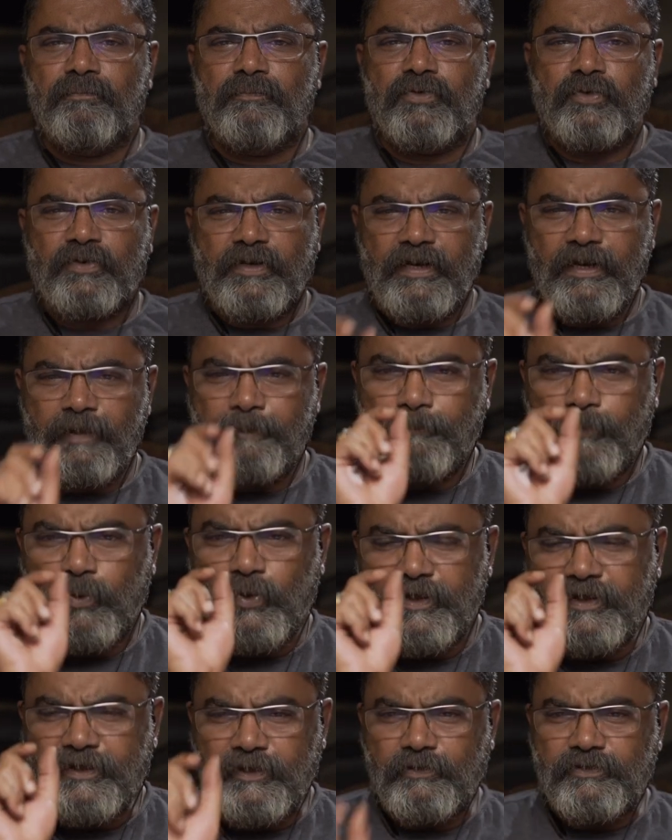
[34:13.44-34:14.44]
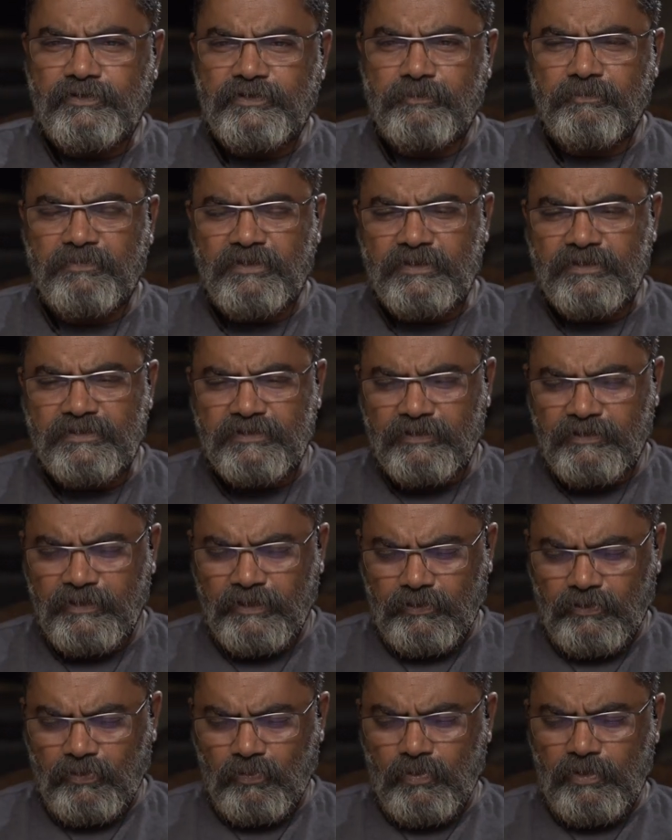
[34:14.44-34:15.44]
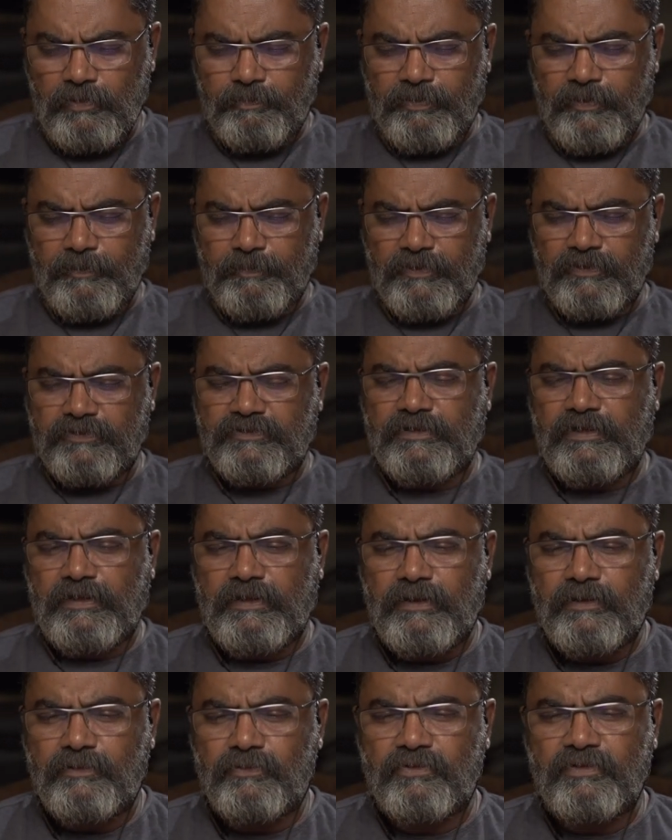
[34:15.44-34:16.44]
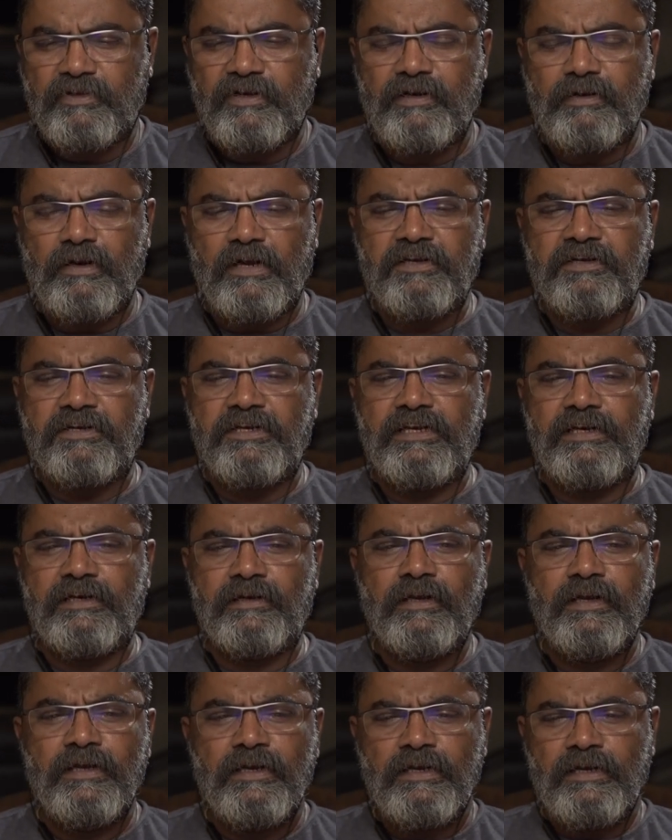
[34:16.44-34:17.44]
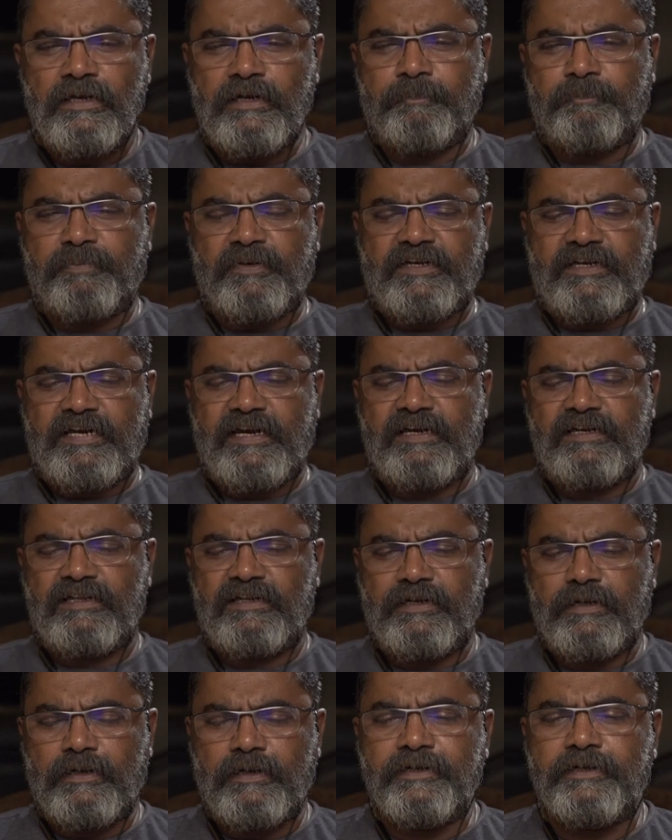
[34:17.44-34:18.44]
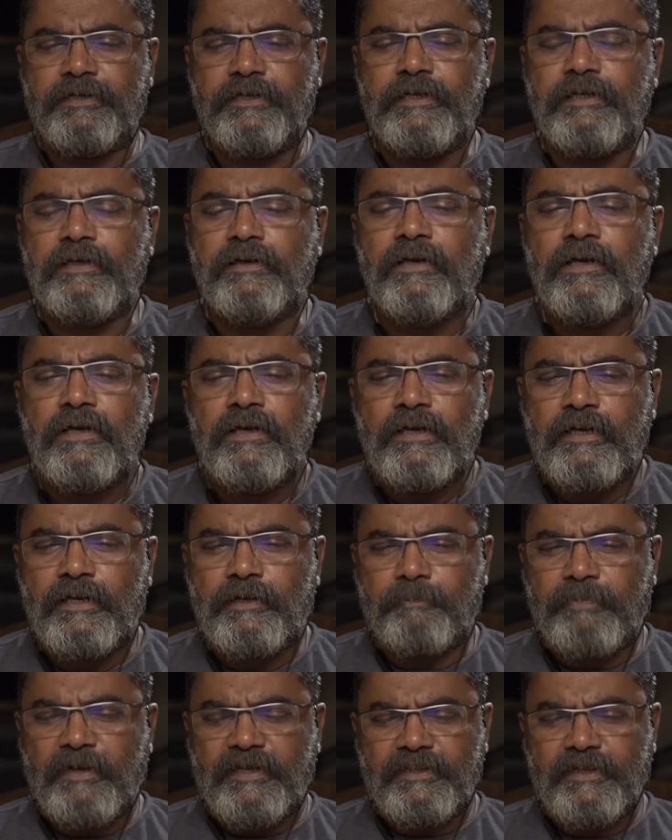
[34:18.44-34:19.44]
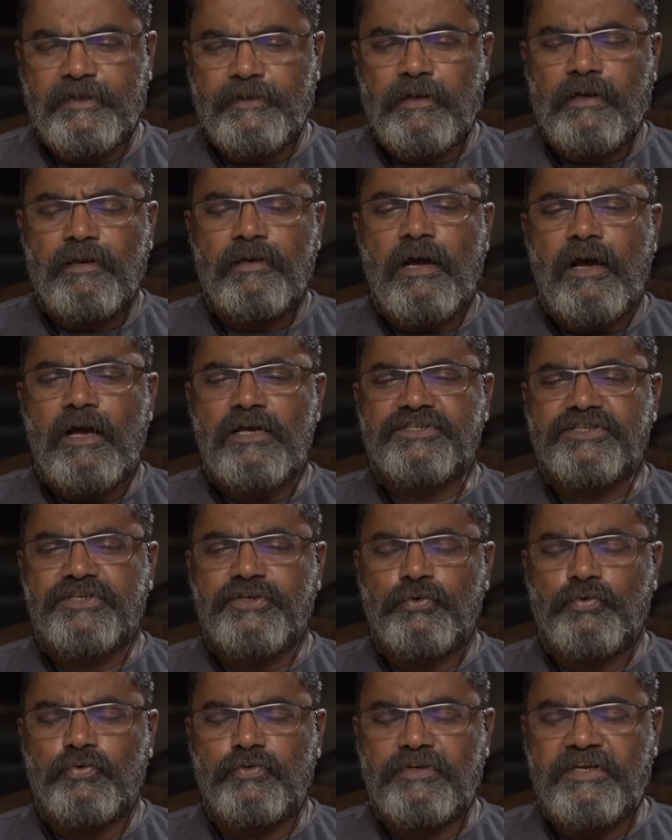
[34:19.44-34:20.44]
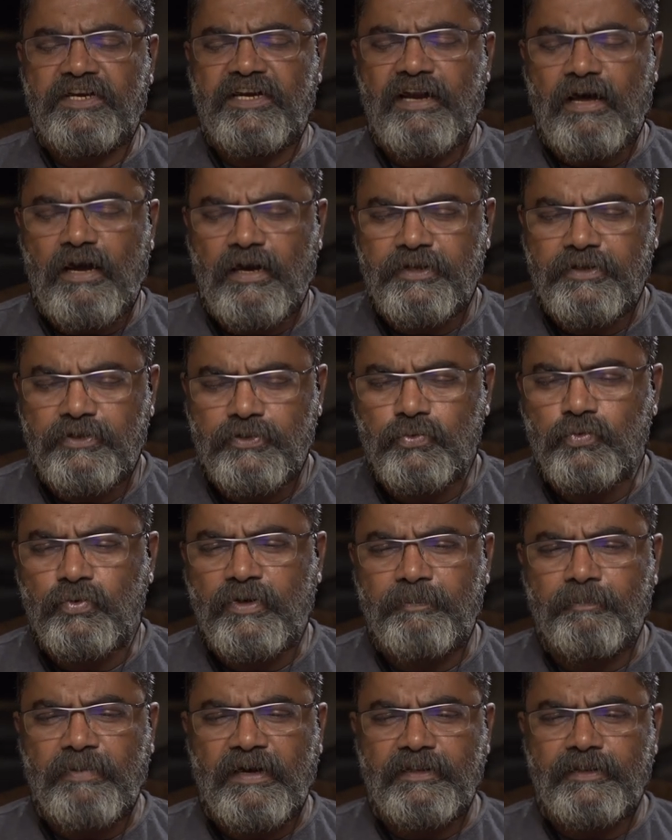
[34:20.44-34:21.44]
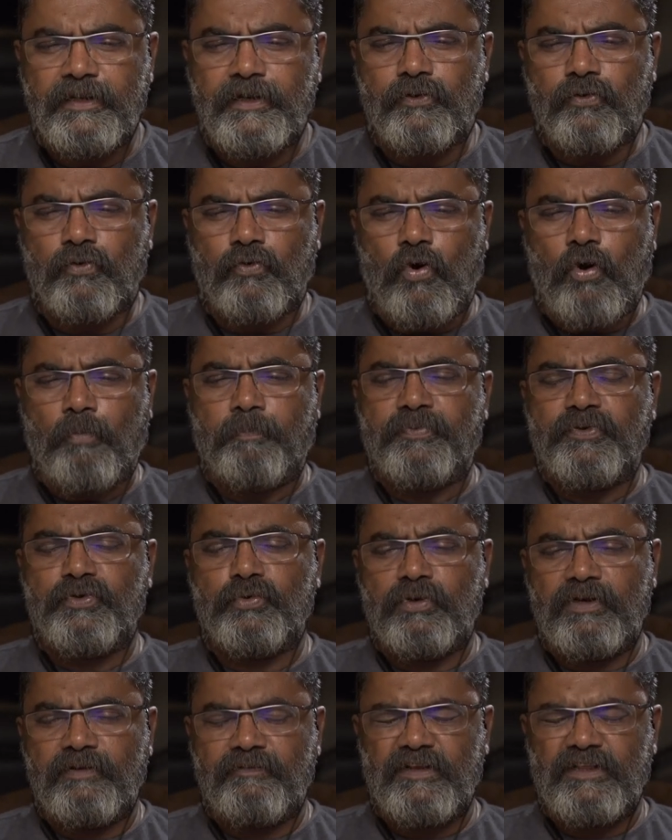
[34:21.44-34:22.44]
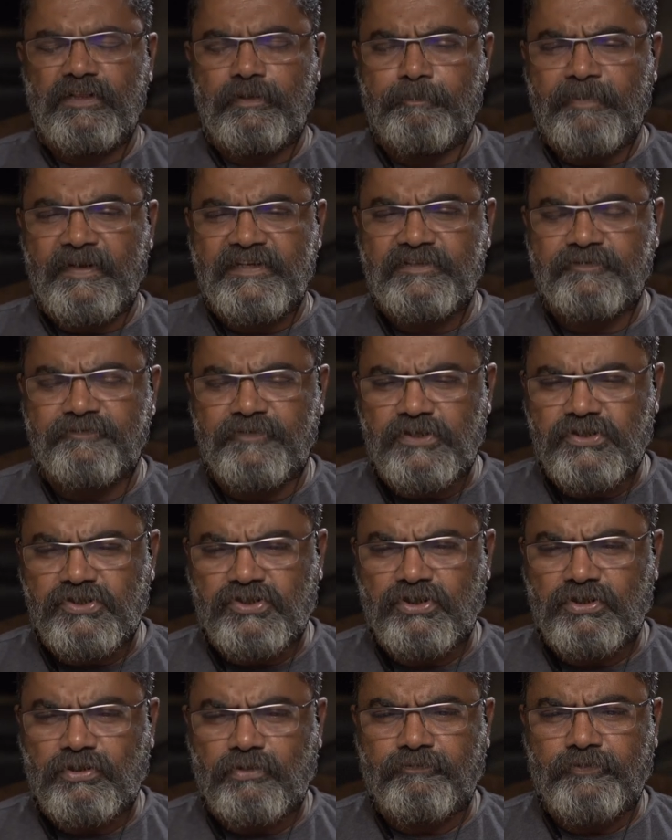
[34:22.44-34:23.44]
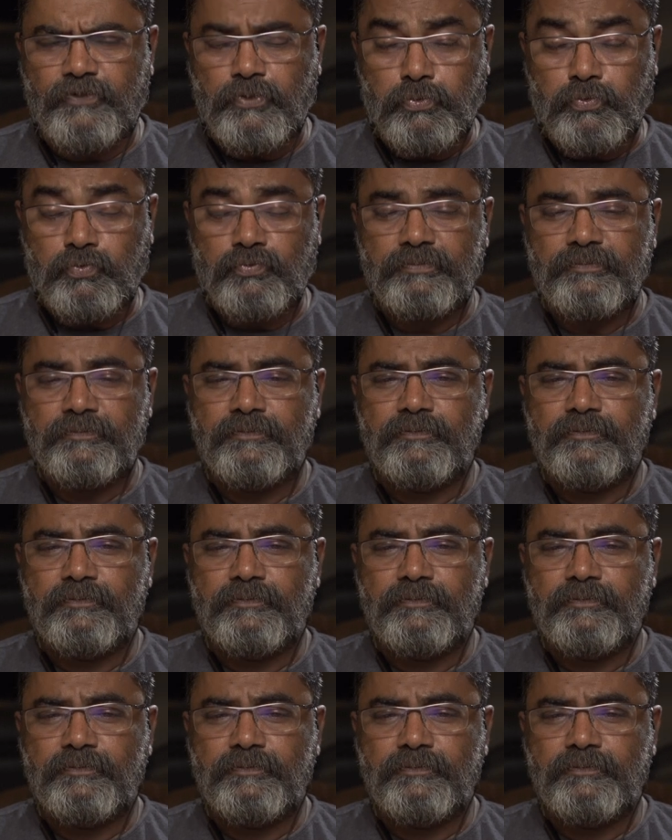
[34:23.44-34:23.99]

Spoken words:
So can I point out something, sir? They're cruel people, sir, who create ideal and pretend they're ideal and by that ask you to deny you and by that rob you living the best version of you